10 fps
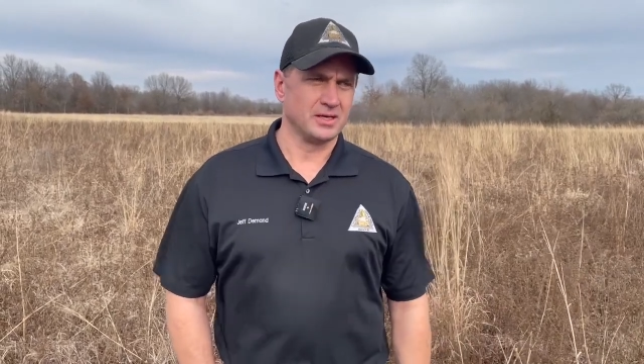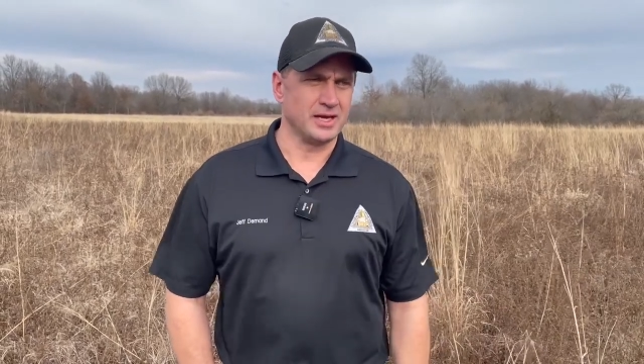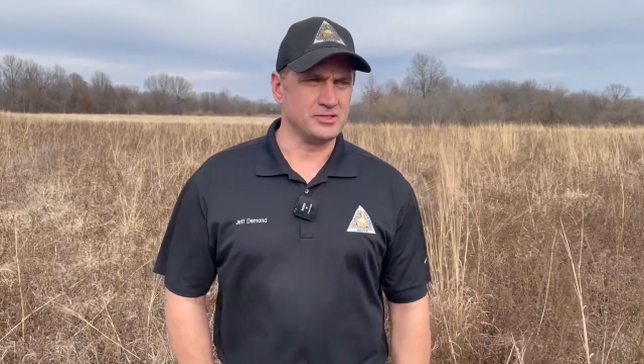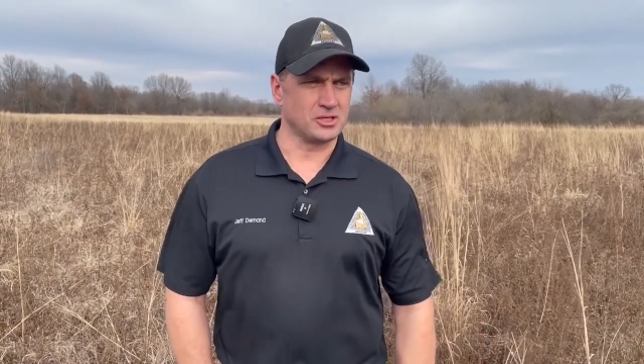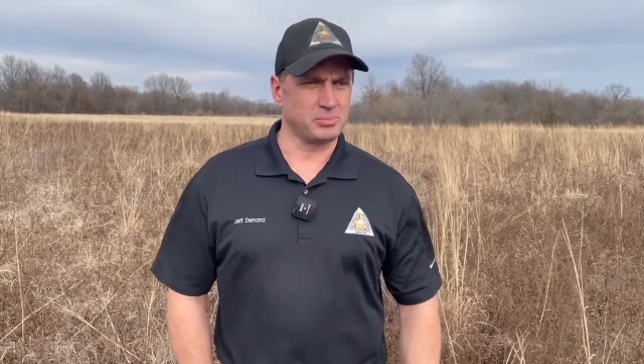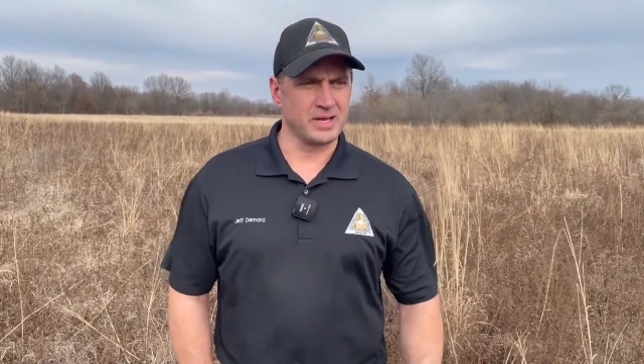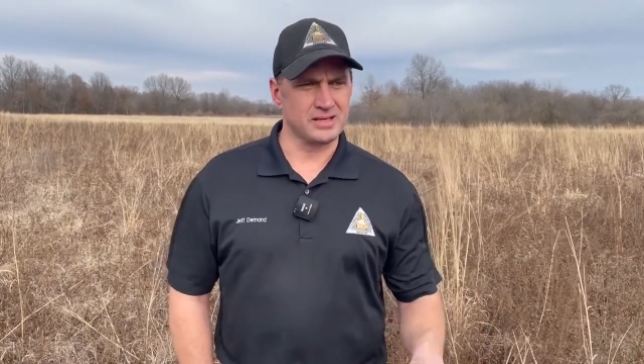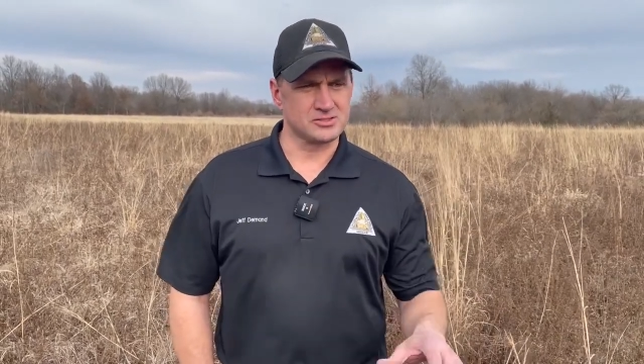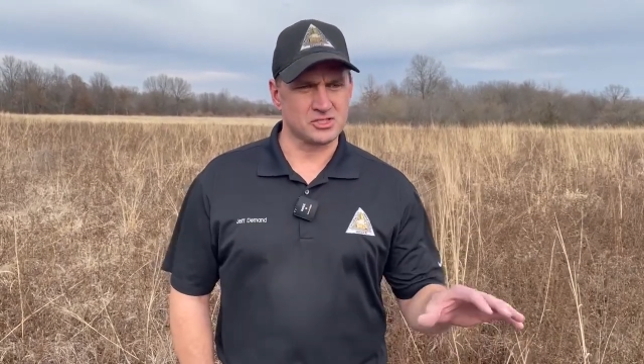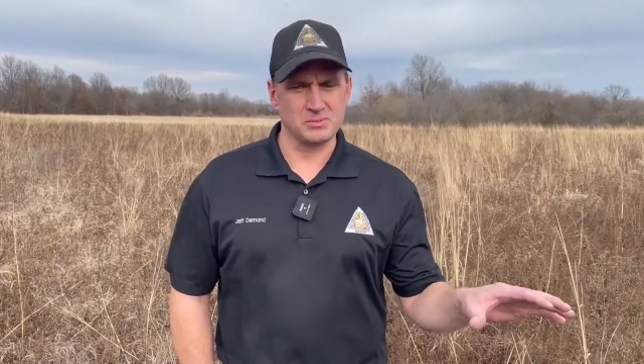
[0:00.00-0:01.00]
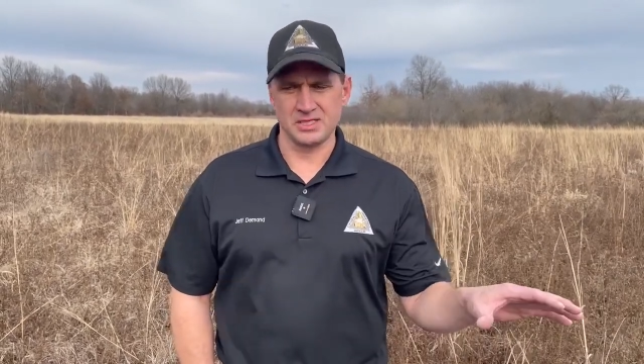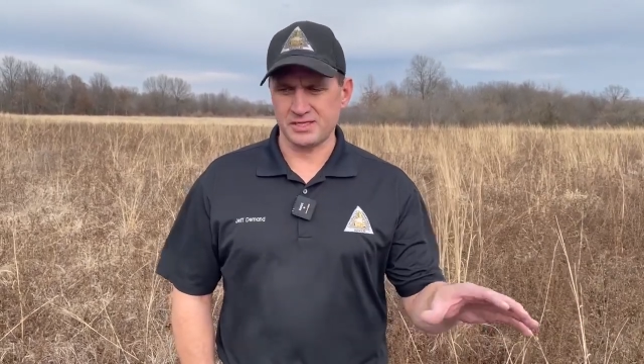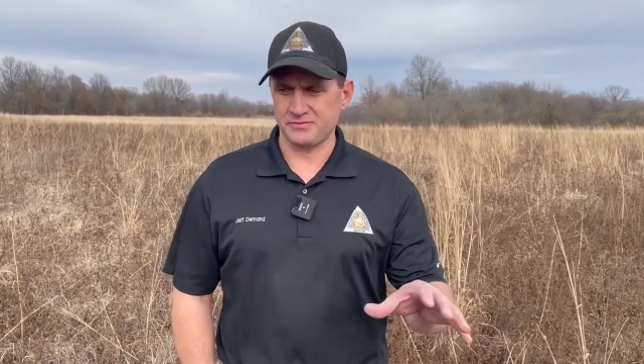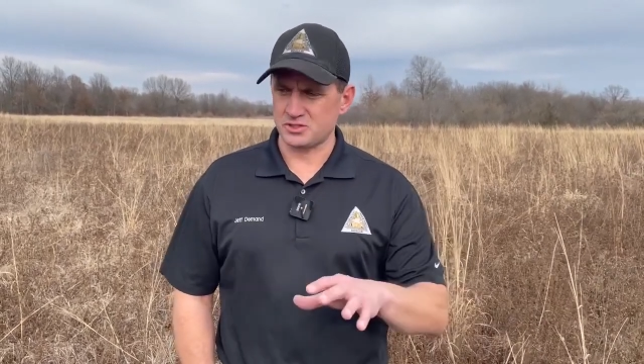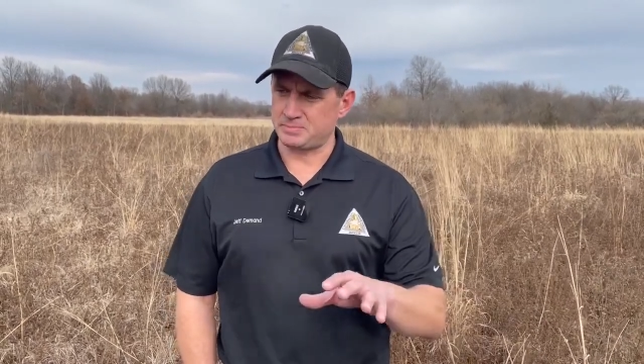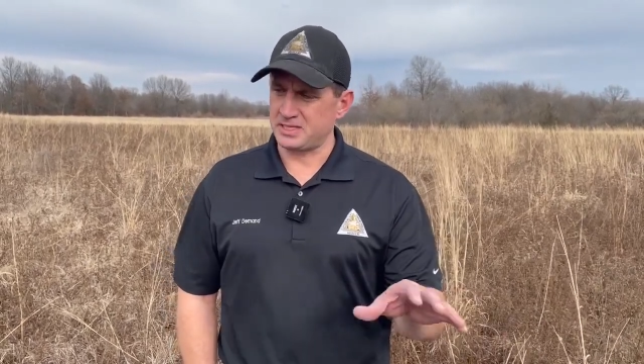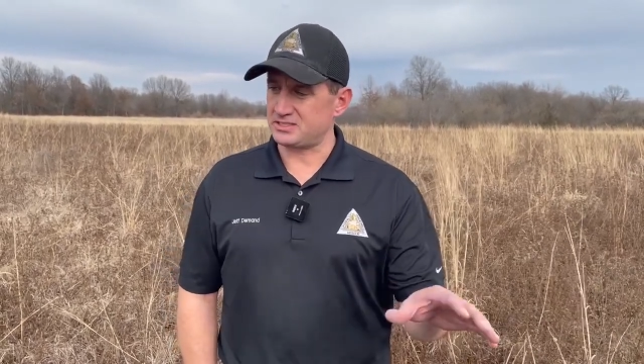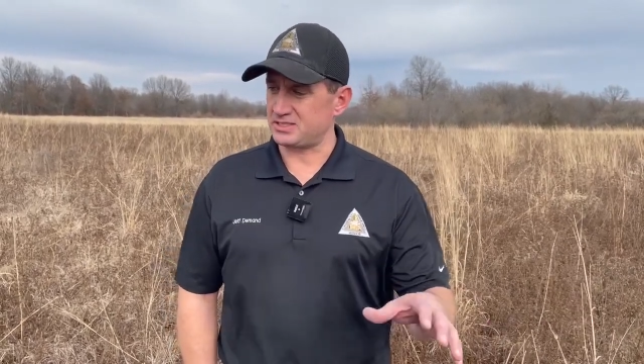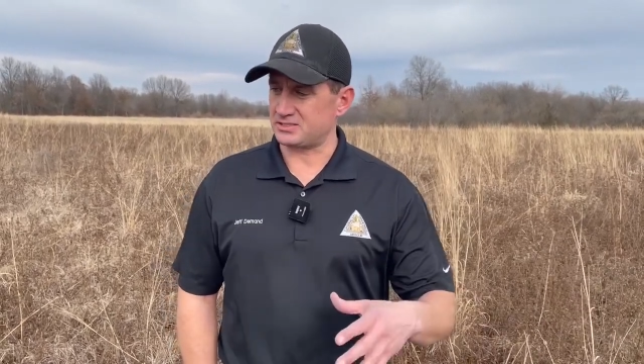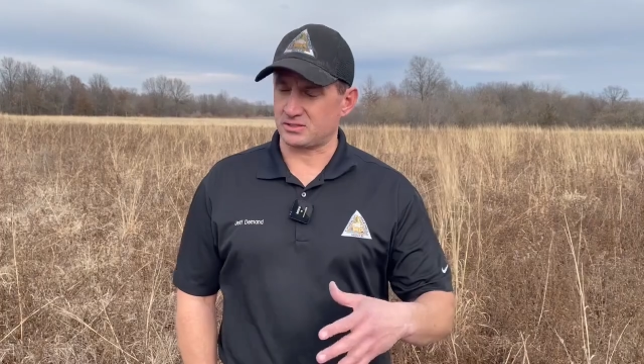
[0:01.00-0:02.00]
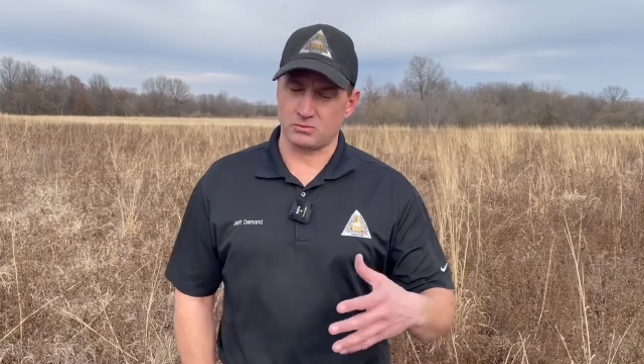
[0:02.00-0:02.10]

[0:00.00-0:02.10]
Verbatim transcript: and you can plant so many different species of